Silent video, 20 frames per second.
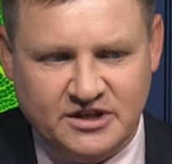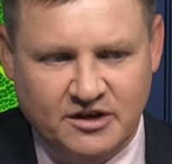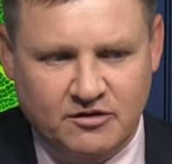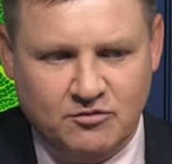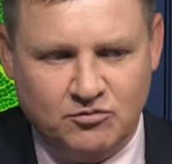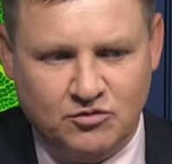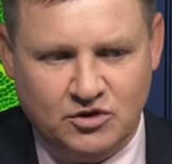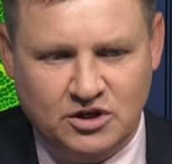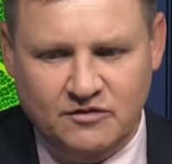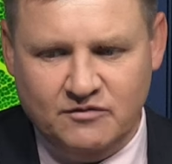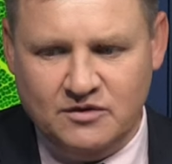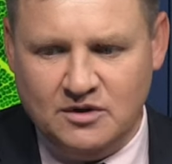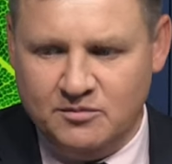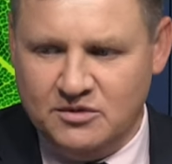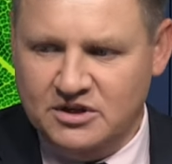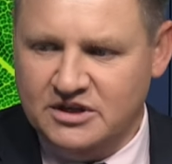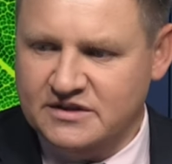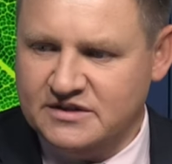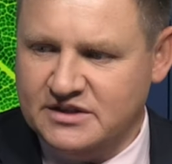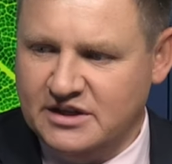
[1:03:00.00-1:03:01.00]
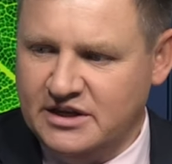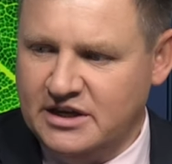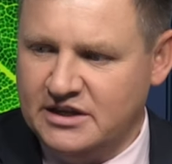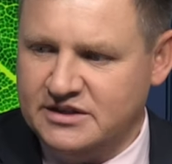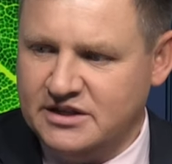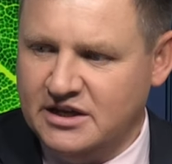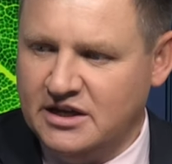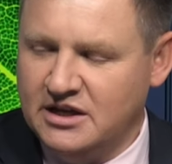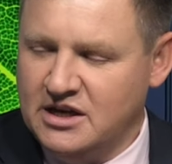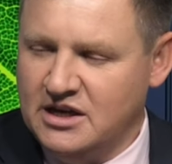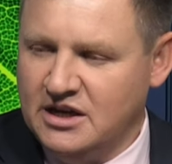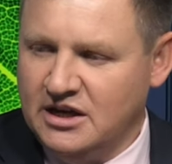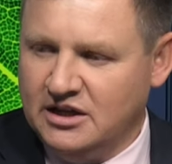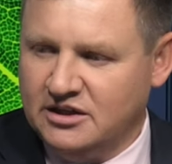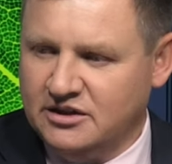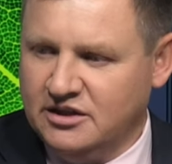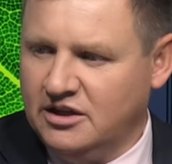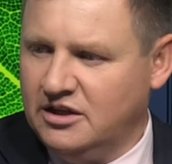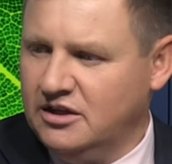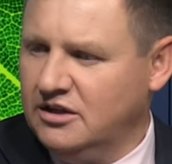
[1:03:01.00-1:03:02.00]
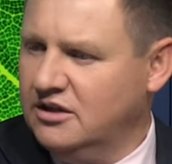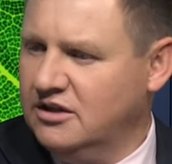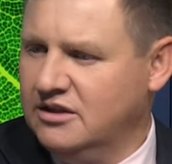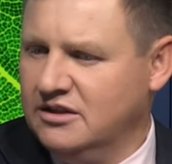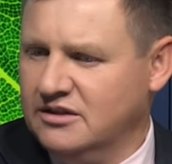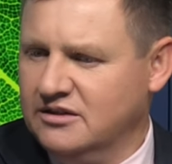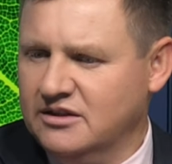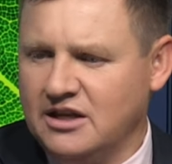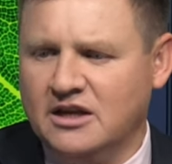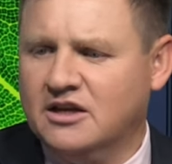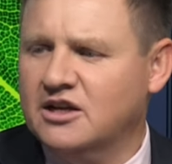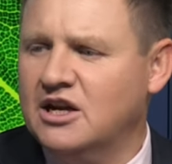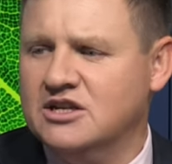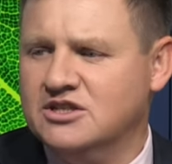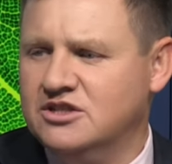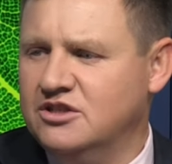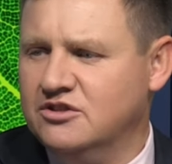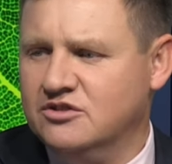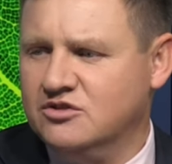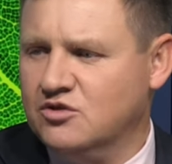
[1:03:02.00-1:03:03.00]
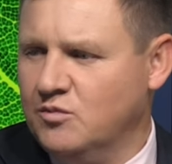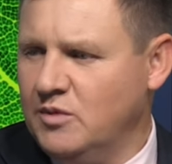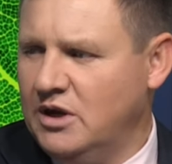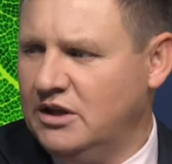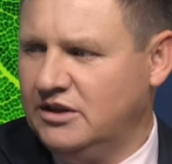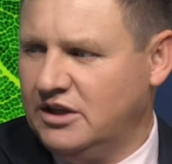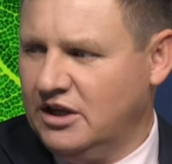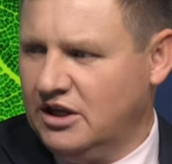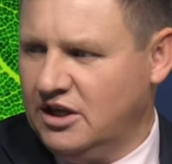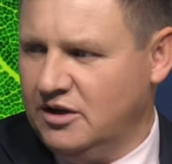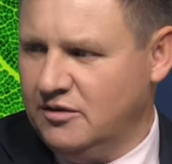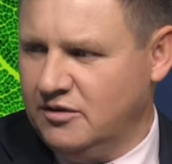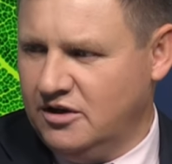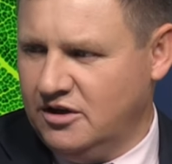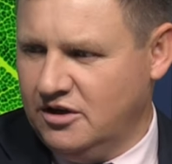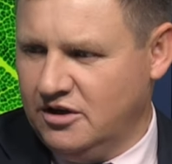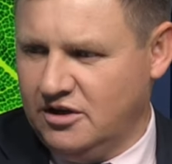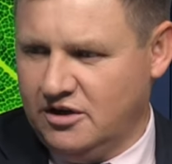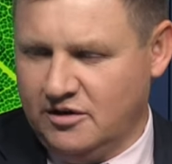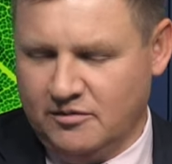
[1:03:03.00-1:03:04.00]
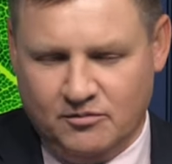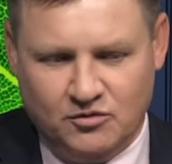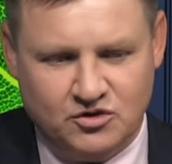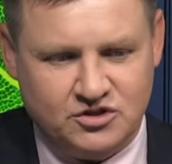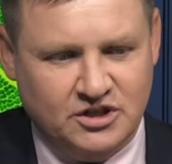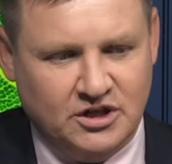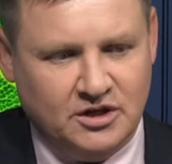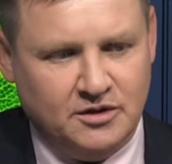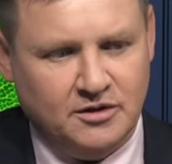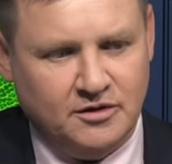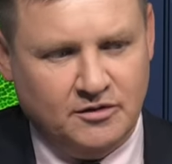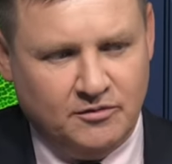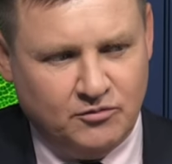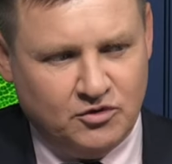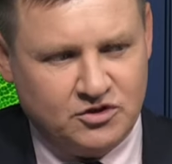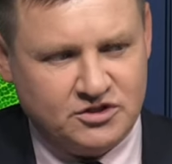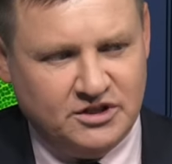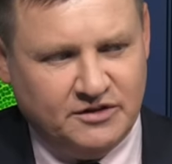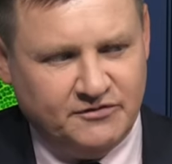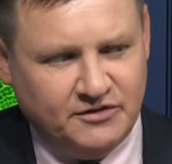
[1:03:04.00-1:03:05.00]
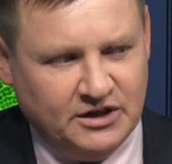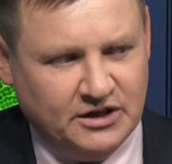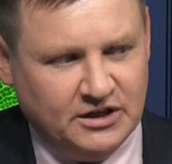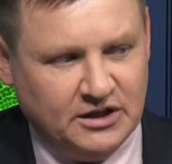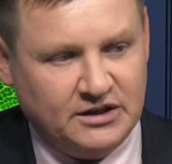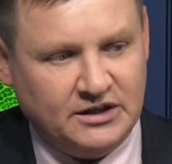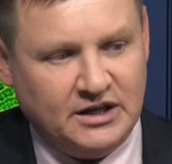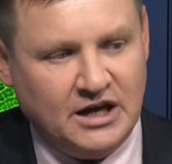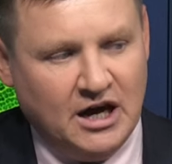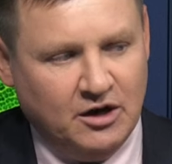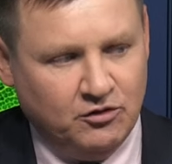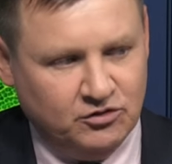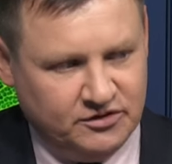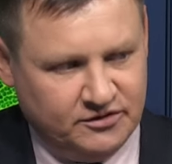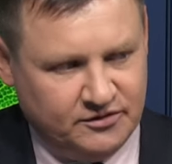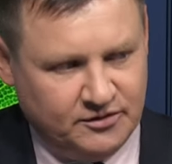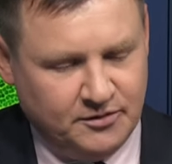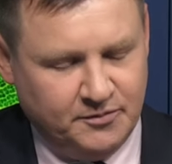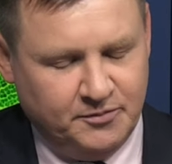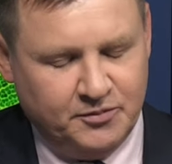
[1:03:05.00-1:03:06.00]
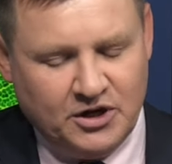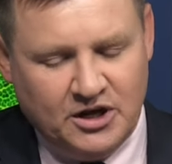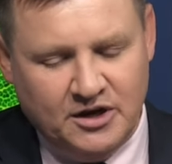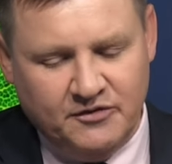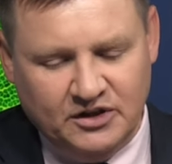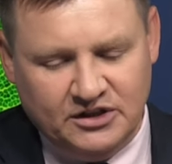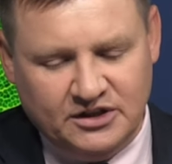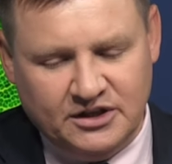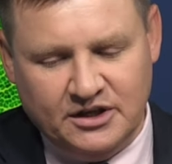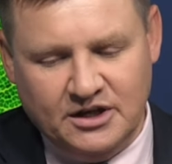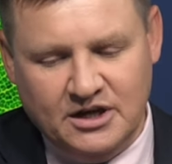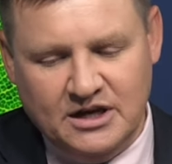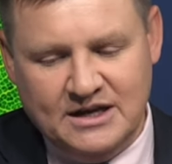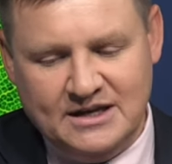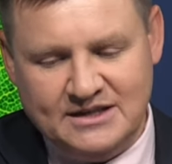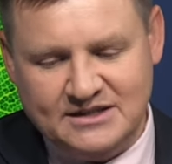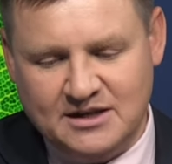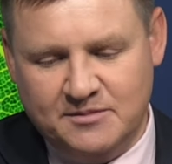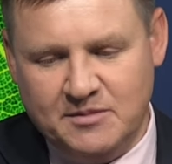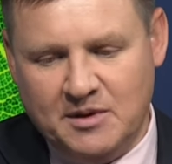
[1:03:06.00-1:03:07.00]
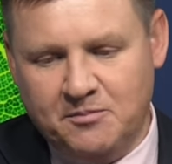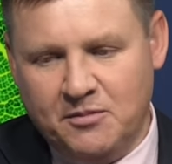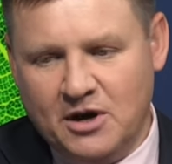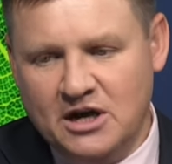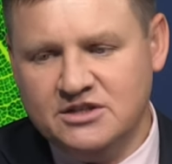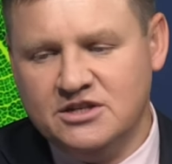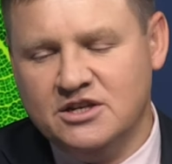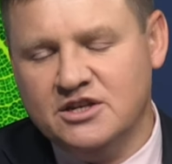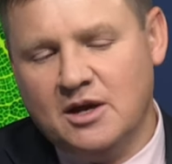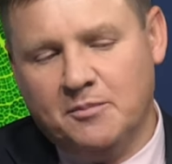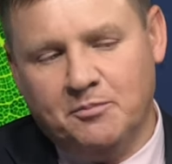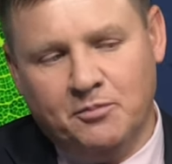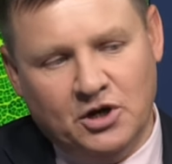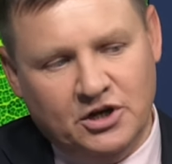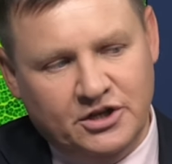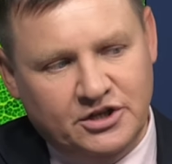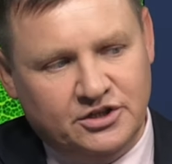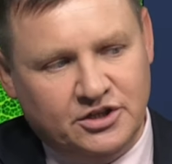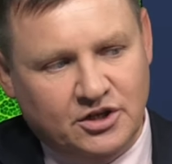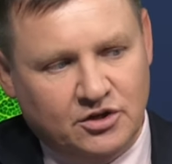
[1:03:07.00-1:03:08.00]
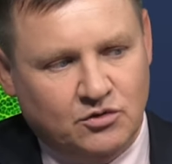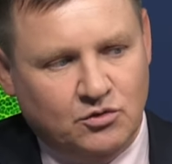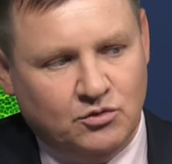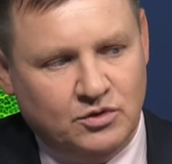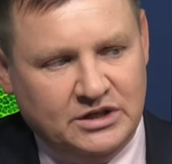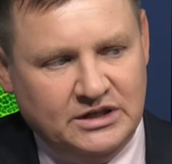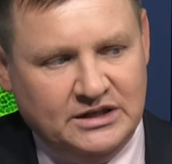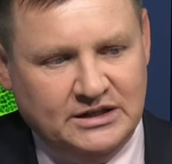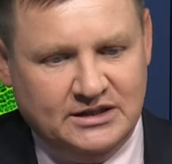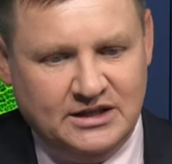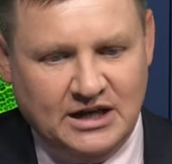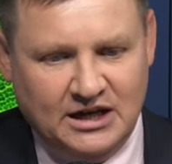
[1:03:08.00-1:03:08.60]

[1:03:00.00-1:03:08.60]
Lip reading: Because direct financing at the local level is the best tool which can be invented in this regard.